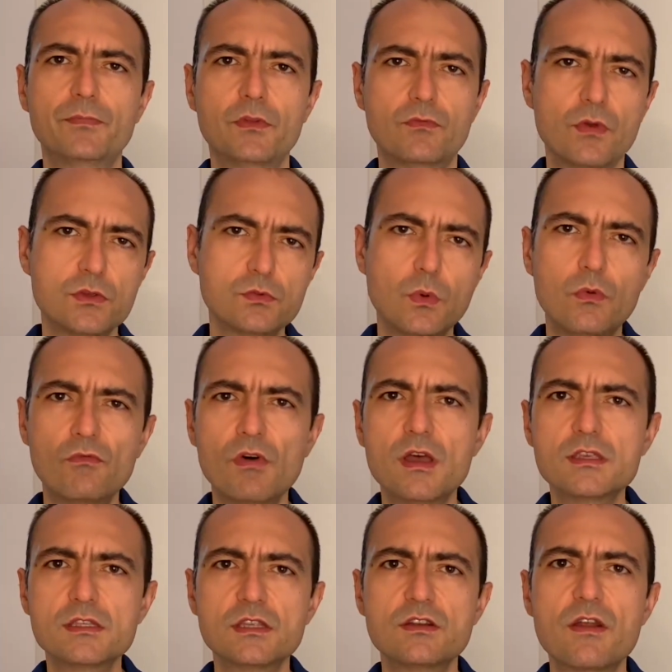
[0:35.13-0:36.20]
The first one
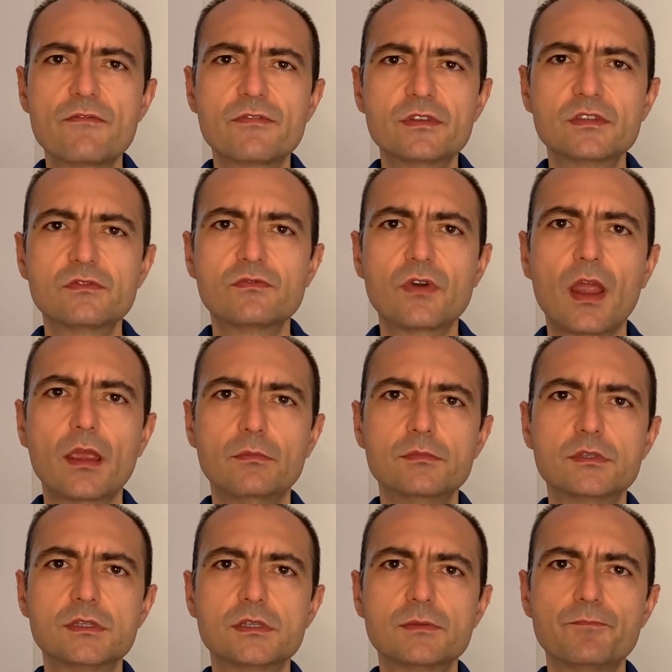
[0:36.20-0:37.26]
was the reference
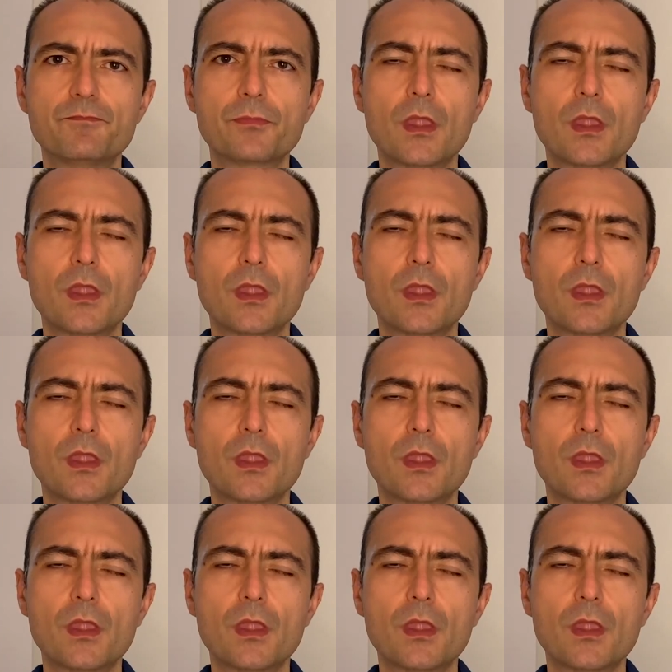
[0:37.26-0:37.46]
frames.